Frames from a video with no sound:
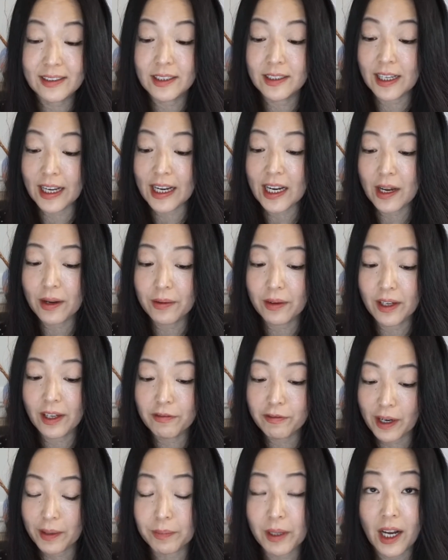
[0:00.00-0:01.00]
Today,
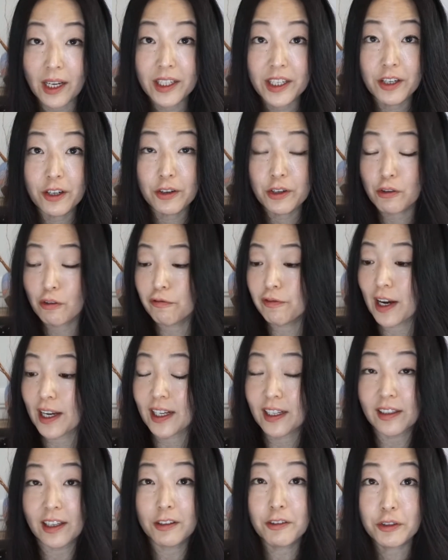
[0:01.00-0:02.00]
if I'm not here, you'll
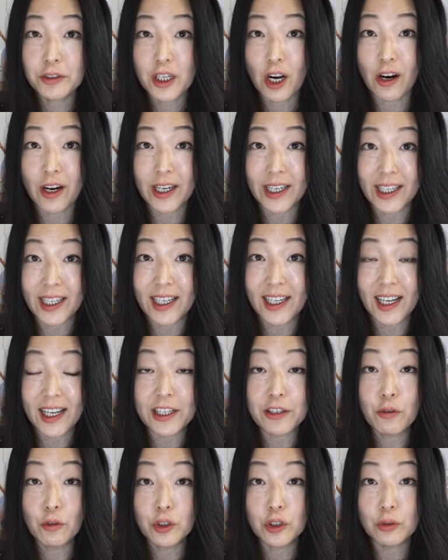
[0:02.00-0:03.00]
find another target
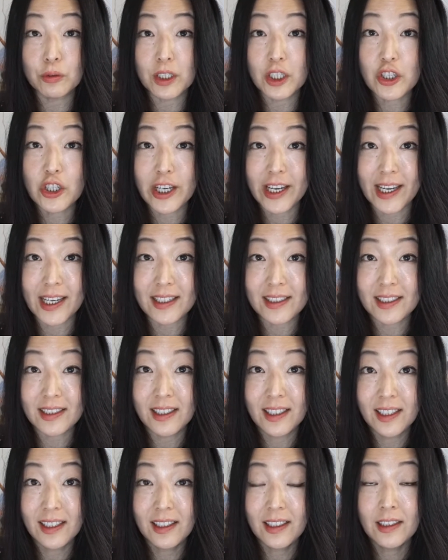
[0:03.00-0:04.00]
and you'll do the chase.
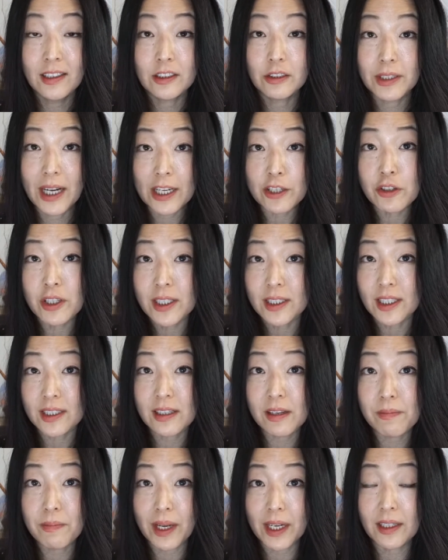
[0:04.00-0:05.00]
So it actually
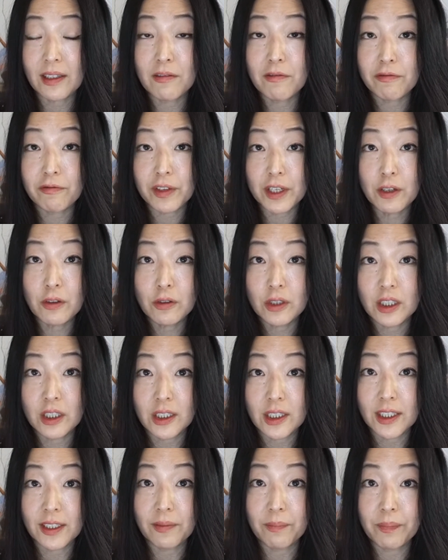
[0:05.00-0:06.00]
doesn't make them feel
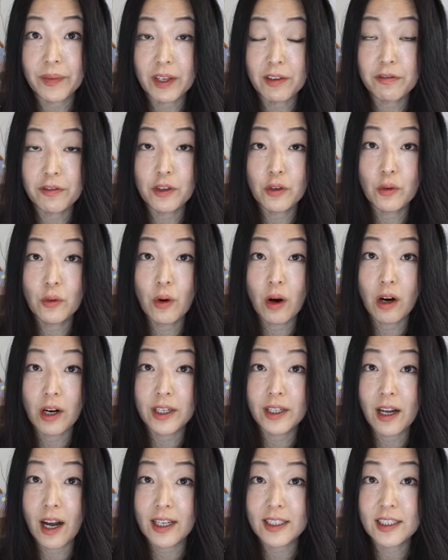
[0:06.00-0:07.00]
good if you are
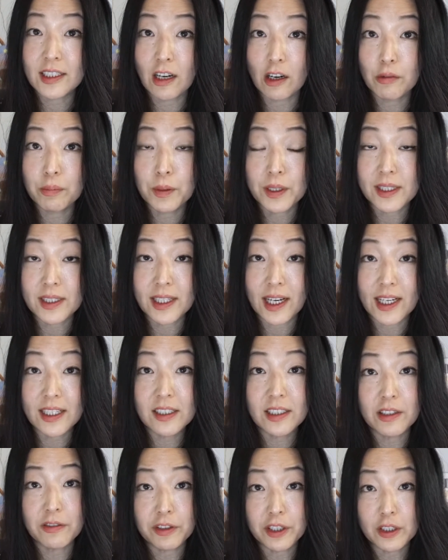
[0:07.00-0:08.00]
not
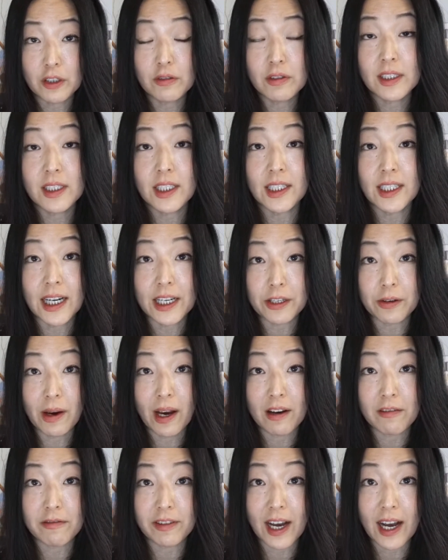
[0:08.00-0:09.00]
self-possessed, if you don't see that you
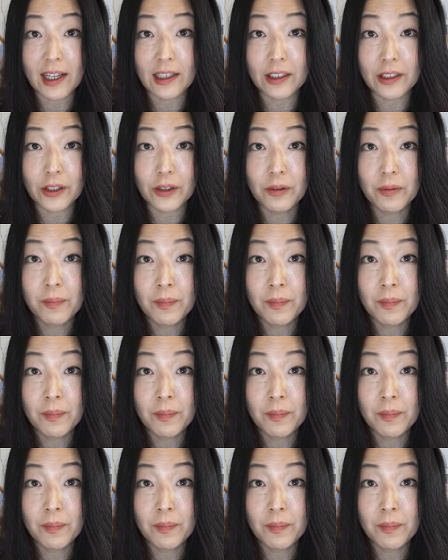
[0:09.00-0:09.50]
have value.